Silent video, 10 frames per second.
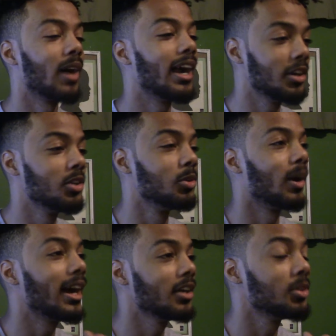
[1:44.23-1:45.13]
are you, we, why are
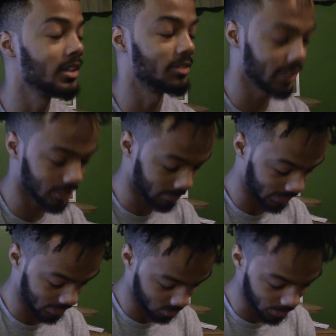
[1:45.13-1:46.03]
you bro, even here, man? Bro,
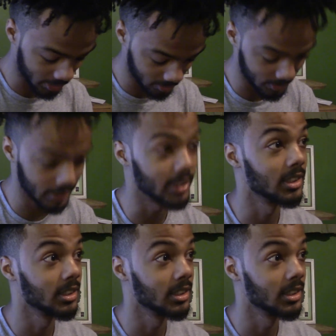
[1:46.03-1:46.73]
why are you even here? The